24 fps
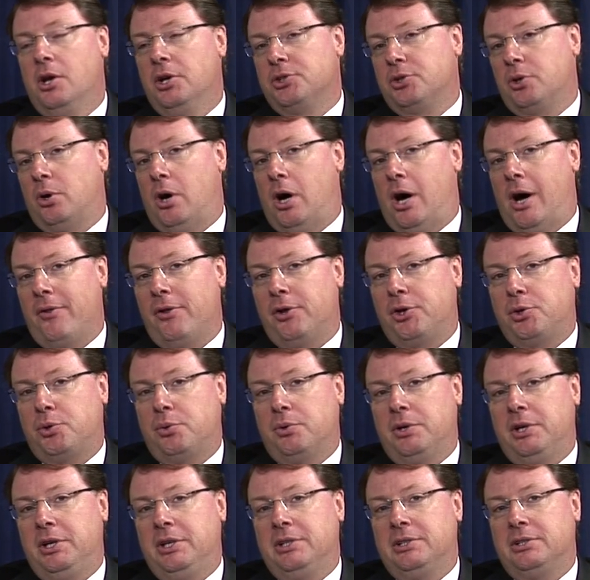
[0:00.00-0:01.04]
So all the
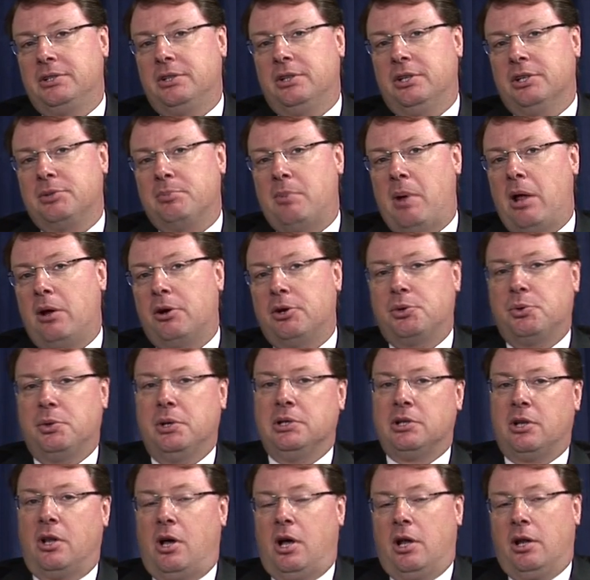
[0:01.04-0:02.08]
trees, the smaller
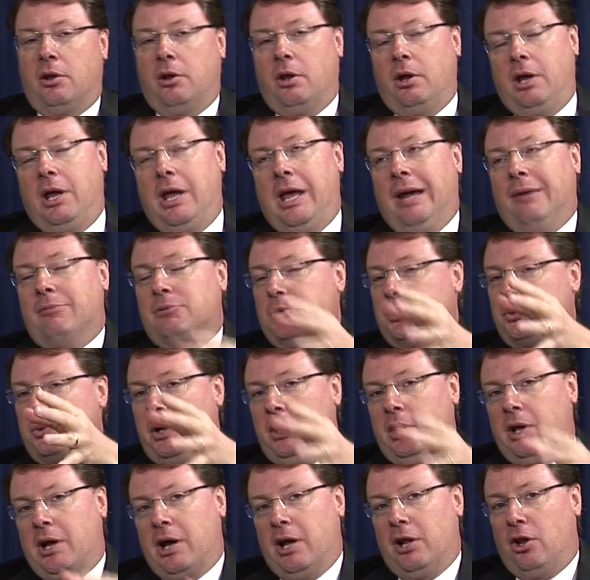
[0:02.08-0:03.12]
trees along the Haverhill
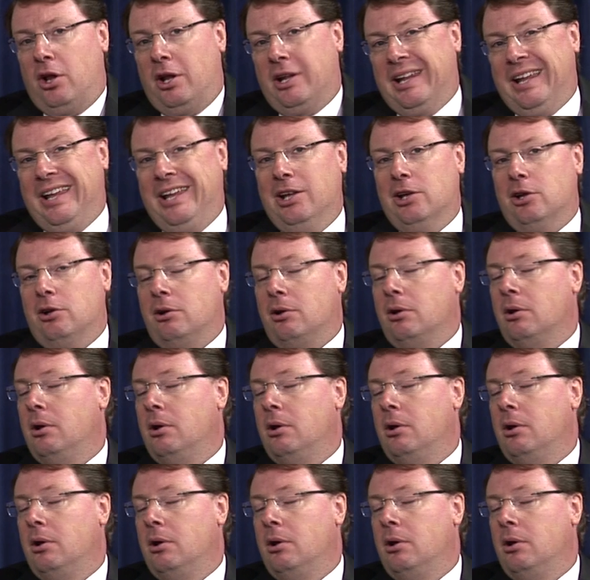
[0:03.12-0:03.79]
Street, like on Roman Hill,